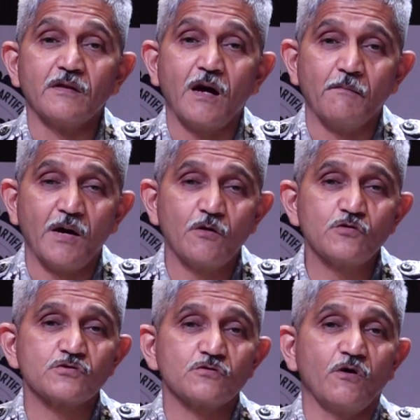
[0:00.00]
the
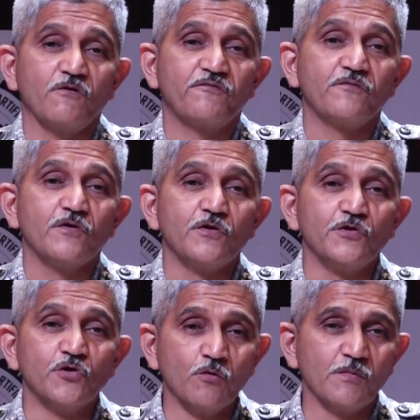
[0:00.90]
amount
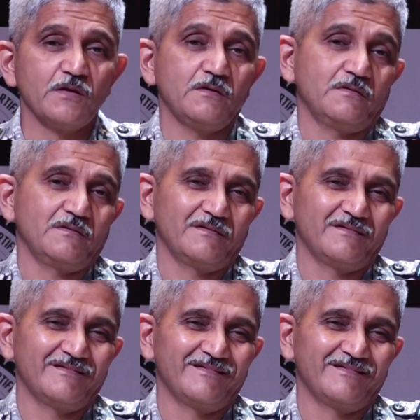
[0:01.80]
of human